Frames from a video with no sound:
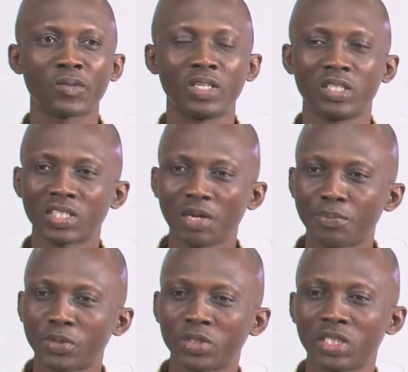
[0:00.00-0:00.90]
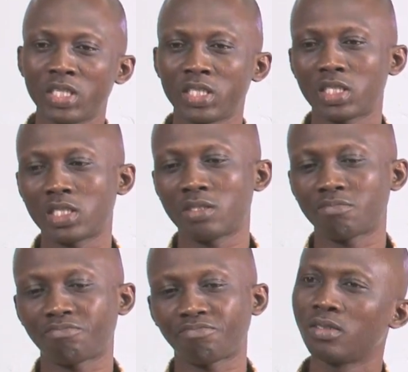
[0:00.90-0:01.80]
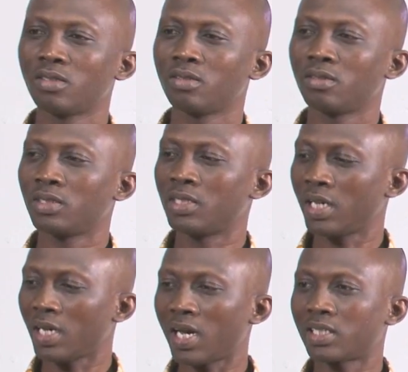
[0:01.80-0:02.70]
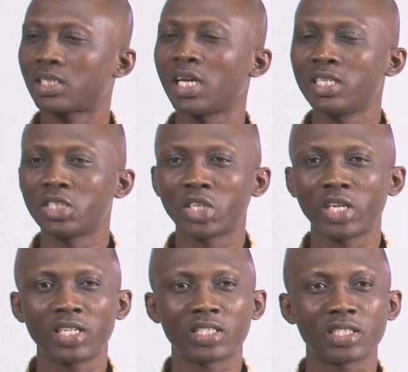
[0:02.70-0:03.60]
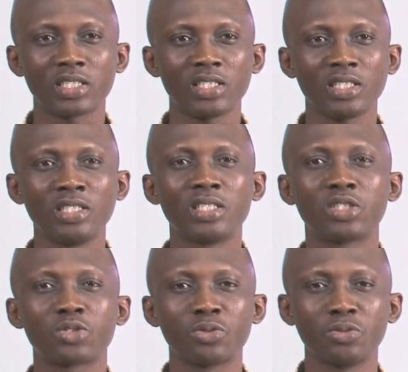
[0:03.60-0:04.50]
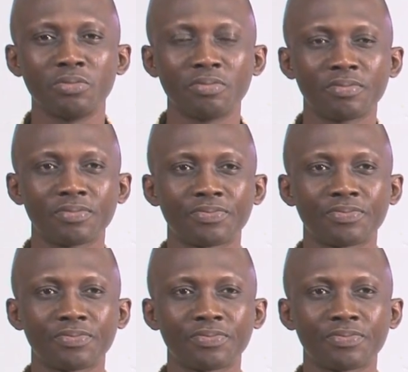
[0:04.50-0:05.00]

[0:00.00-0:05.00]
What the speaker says: An example is, there are 10 chairs in this room.